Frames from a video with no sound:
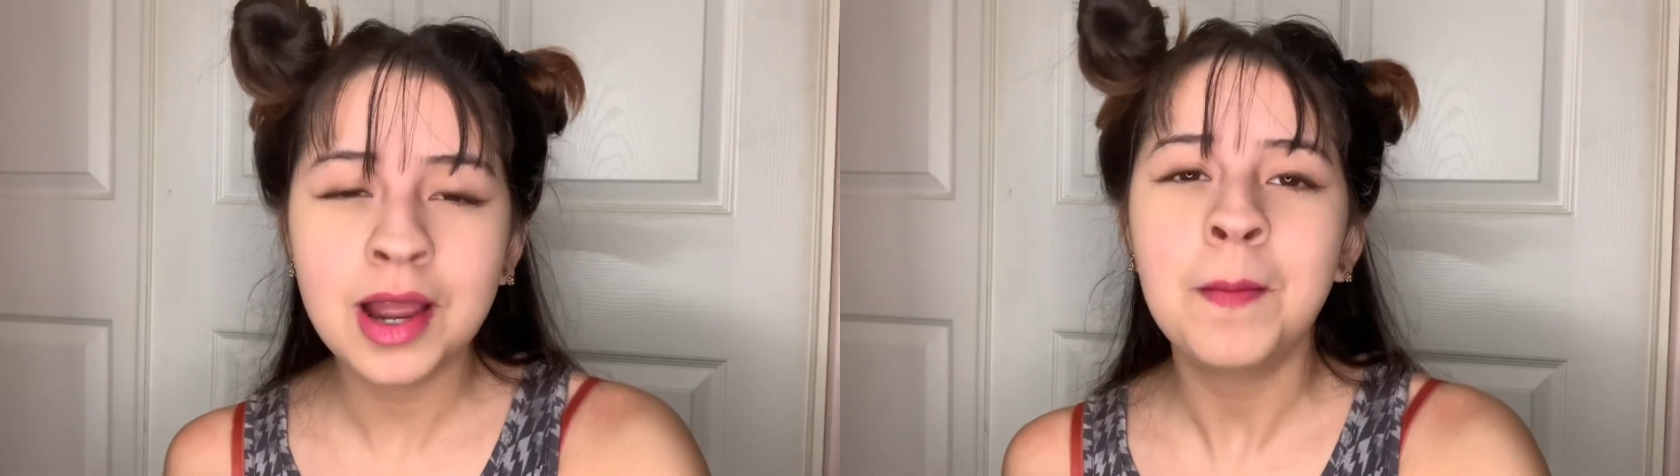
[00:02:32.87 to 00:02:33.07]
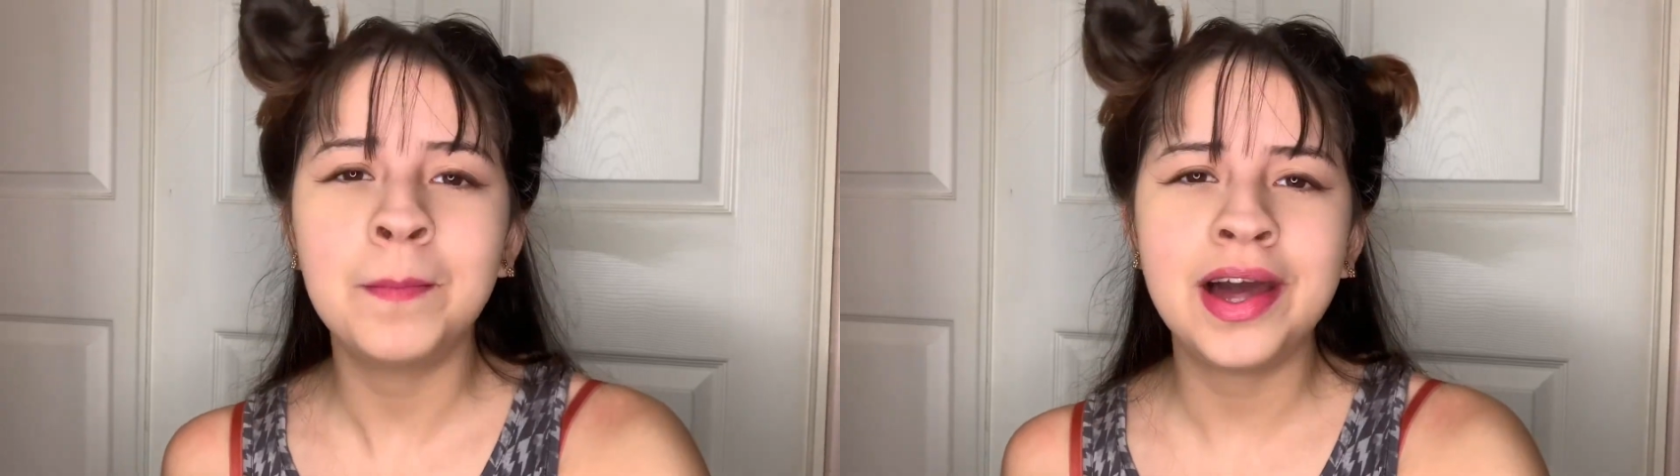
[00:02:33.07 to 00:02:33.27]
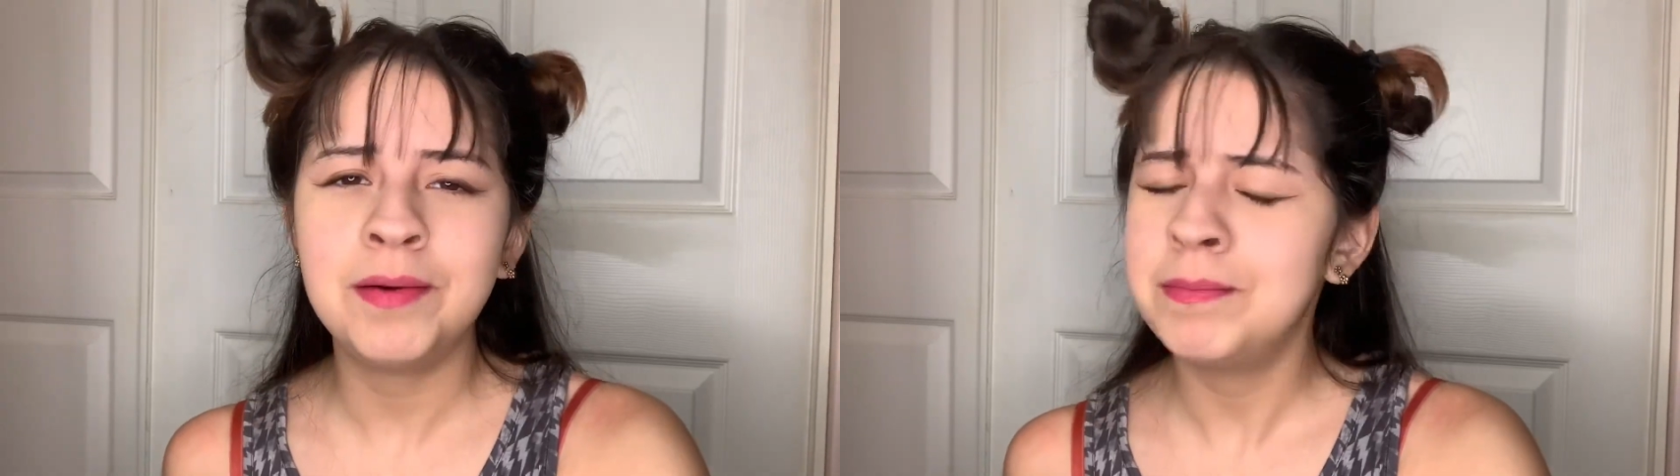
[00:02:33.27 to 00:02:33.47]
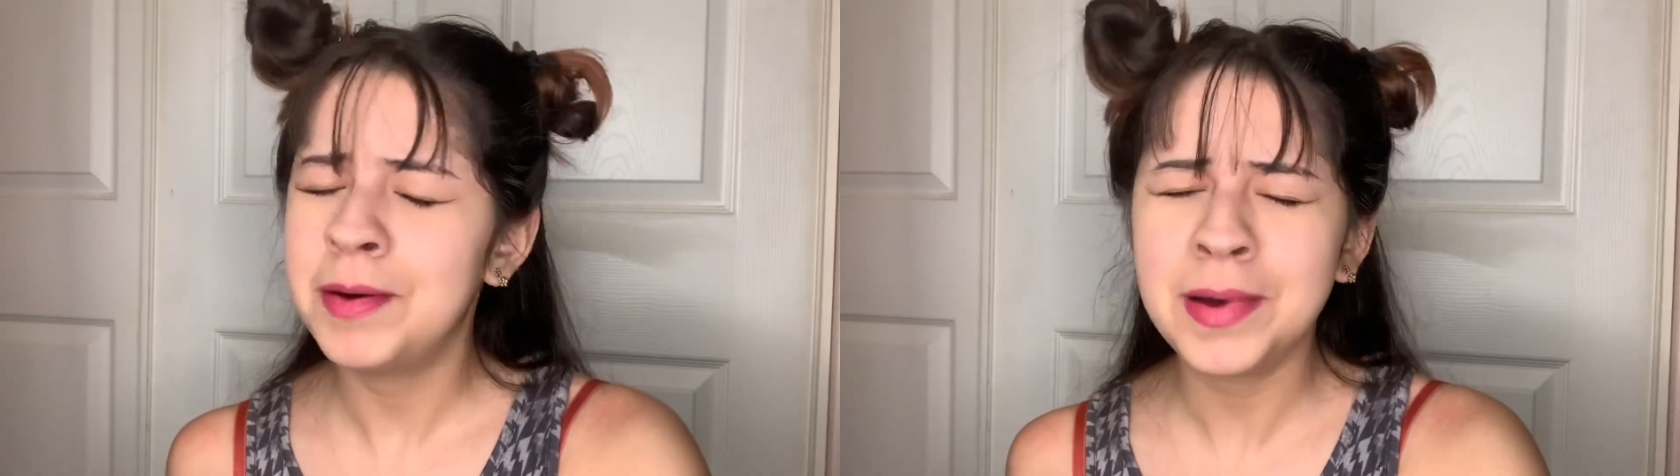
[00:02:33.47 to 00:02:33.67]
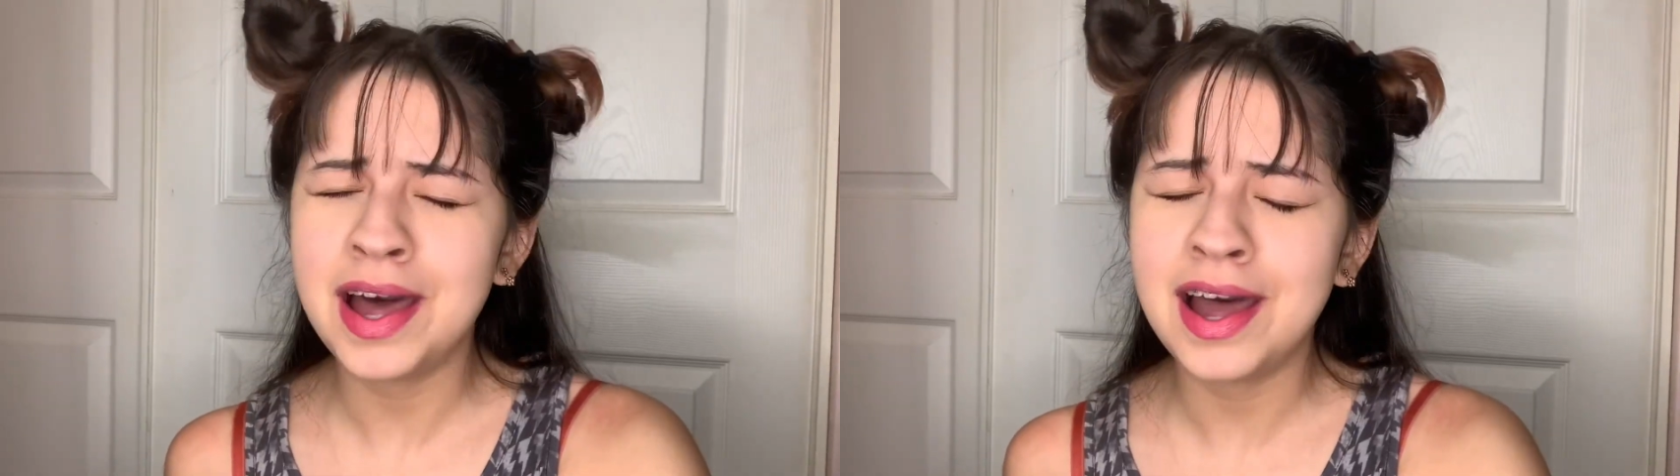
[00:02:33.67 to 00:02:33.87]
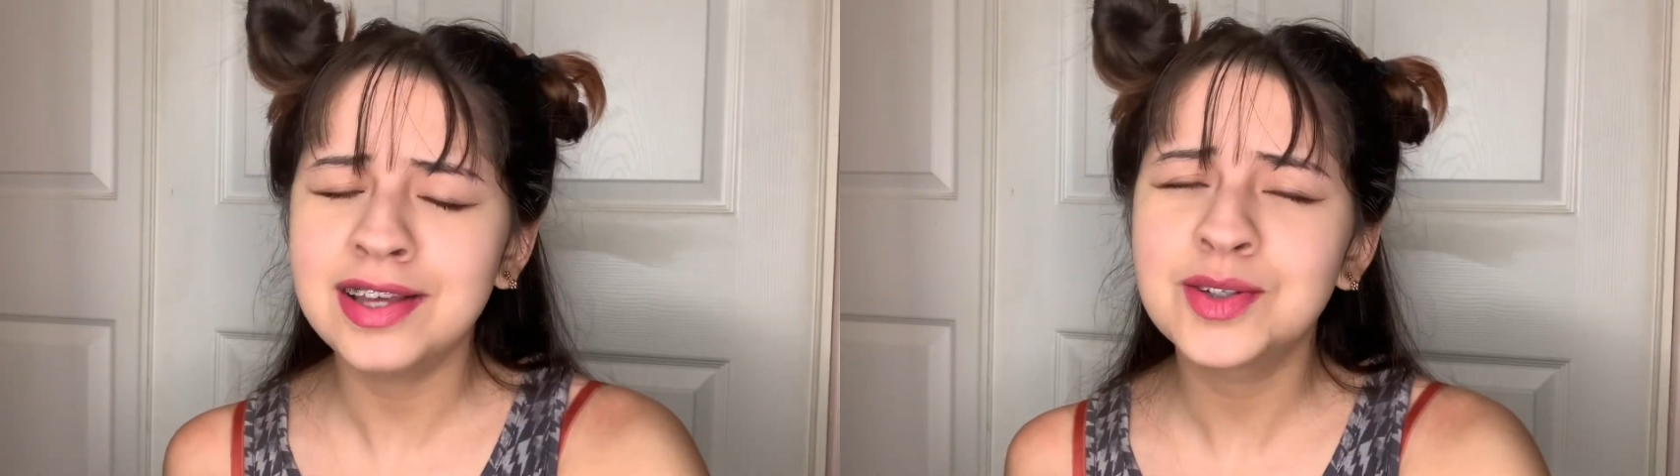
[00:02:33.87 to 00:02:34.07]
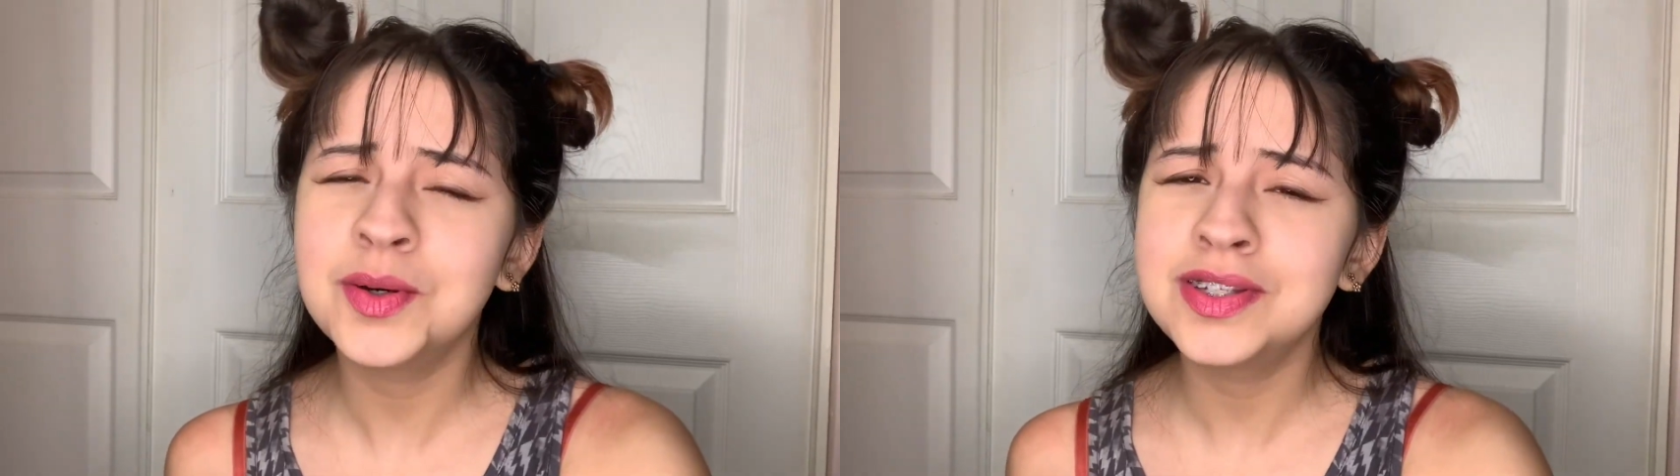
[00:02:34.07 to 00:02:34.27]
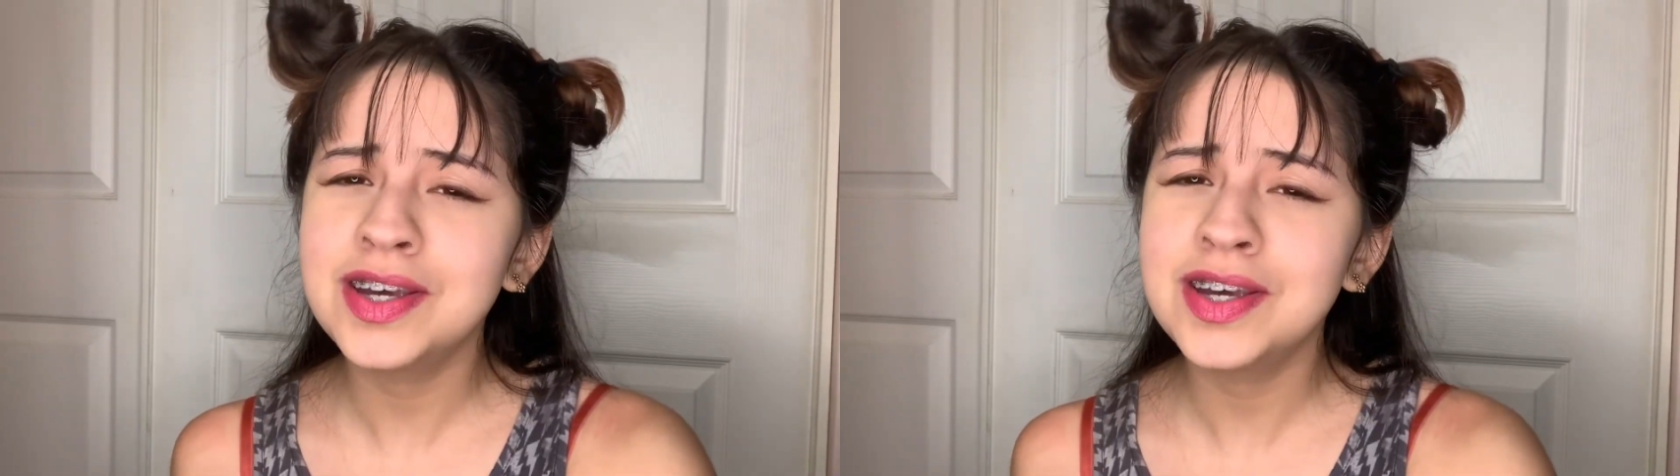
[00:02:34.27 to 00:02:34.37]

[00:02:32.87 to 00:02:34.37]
my mama is going to